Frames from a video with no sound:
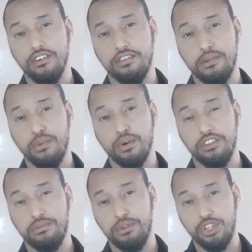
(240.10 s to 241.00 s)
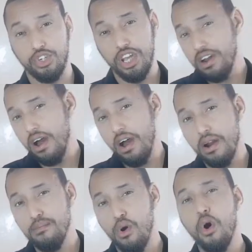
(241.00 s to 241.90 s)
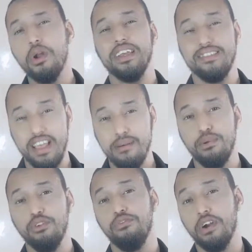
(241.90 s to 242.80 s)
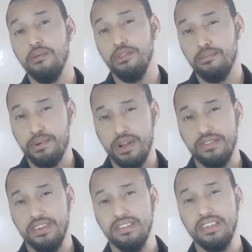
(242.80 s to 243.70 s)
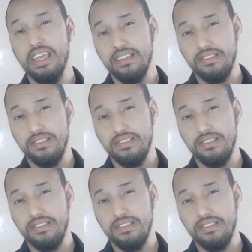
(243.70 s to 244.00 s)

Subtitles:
of reported speech. Here are more examples from the present